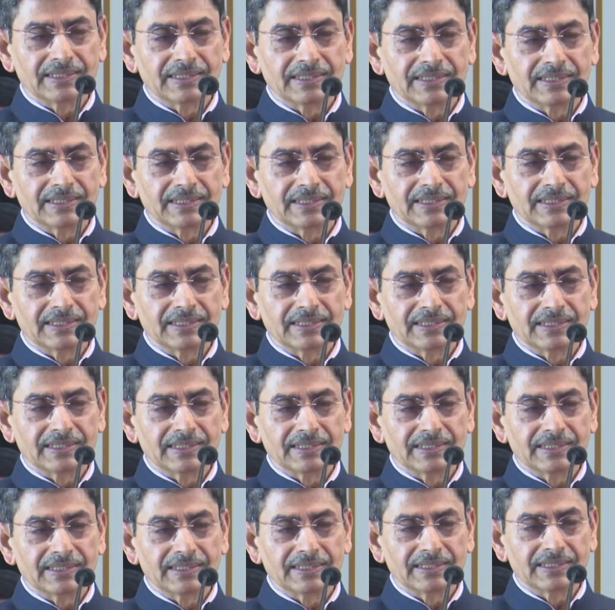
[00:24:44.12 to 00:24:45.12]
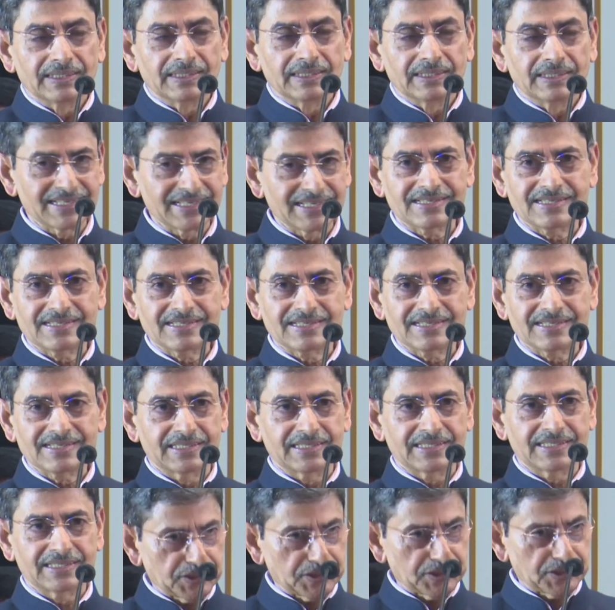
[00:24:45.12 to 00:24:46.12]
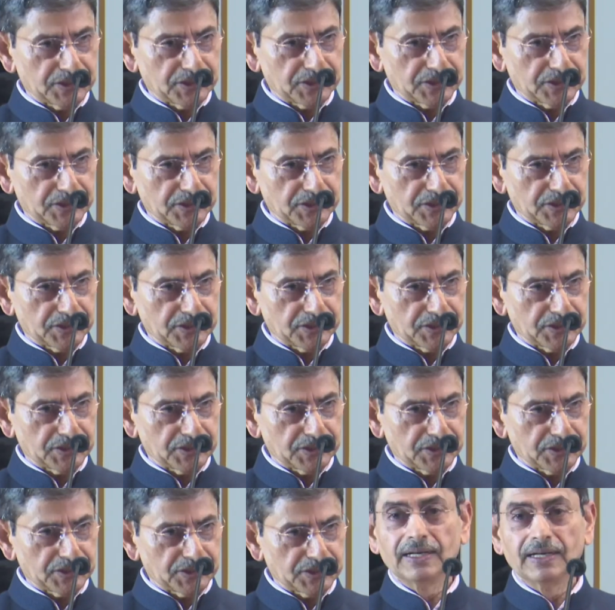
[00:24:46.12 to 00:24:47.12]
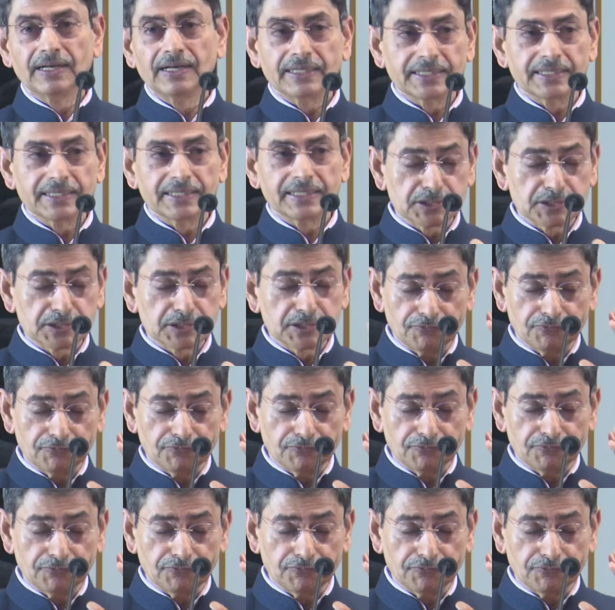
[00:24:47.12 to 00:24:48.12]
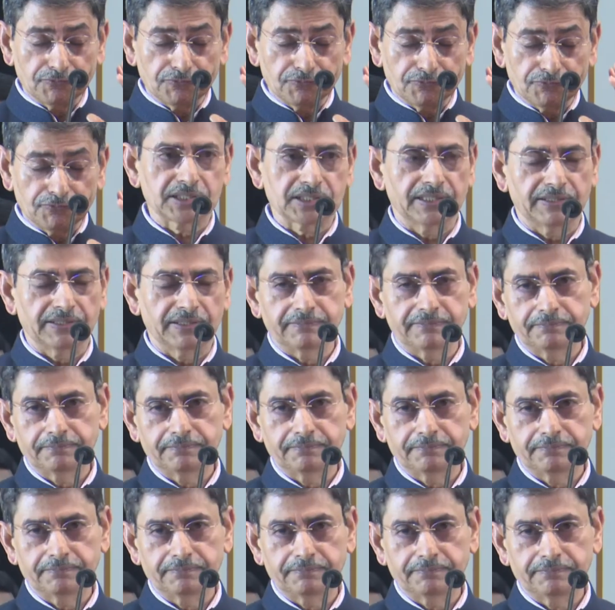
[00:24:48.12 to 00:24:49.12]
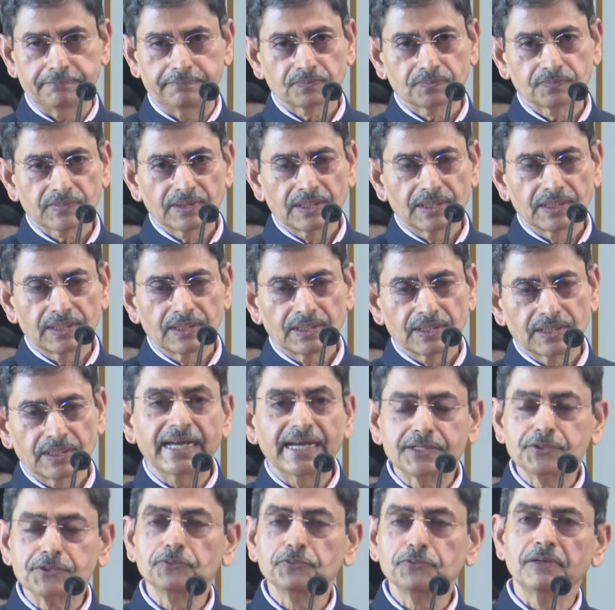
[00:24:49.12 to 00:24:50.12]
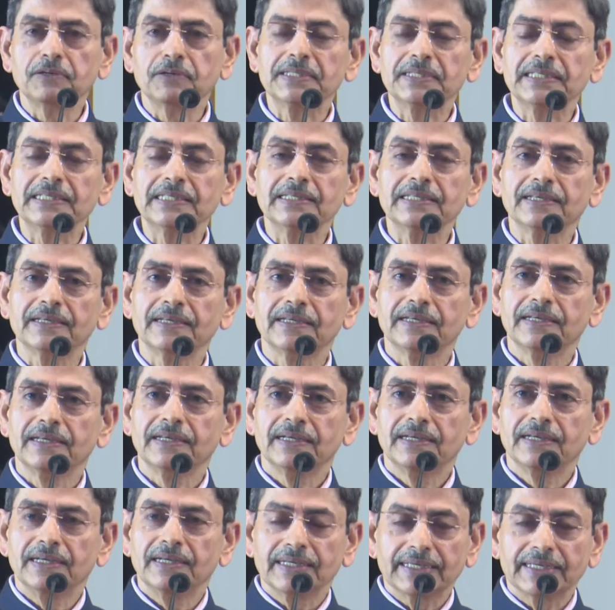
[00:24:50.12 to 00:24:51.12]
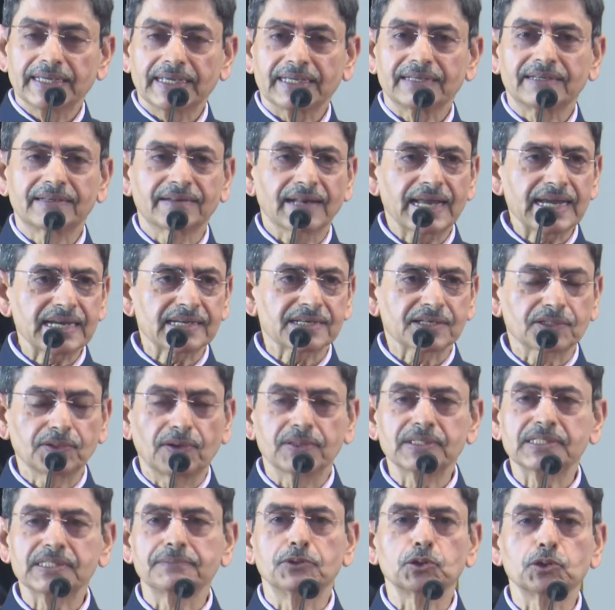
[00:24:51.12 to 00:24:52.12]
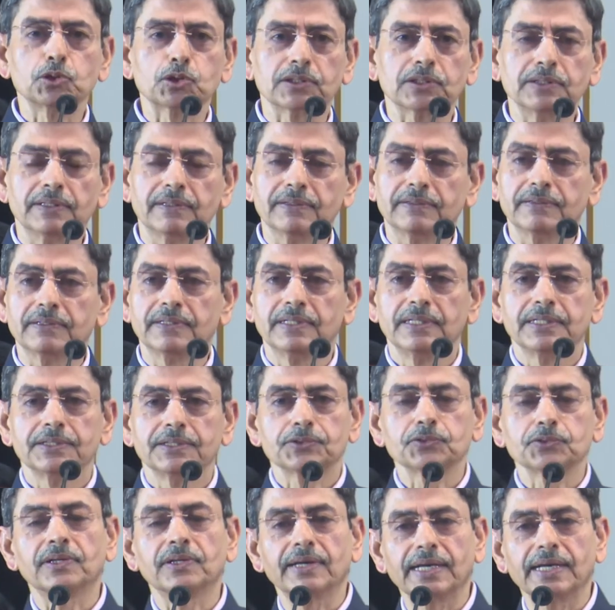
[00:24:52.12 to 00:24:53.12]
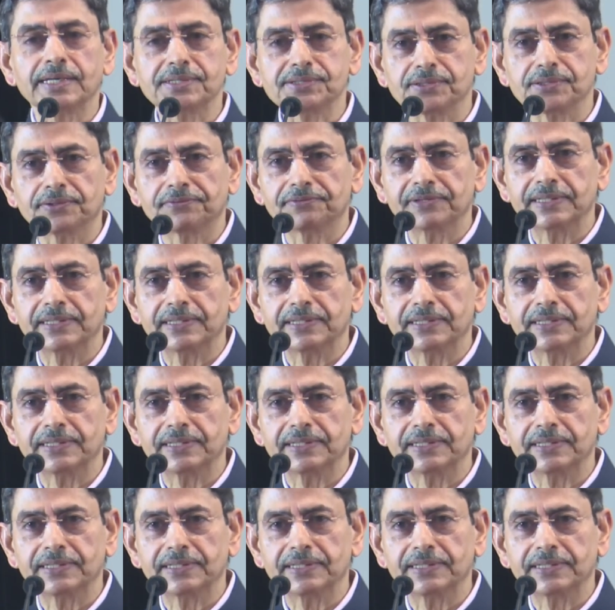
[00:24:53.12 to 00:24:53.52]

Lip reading: It has to be translated. It has to be understood in its full dimension. And that will be a great contribution to the rise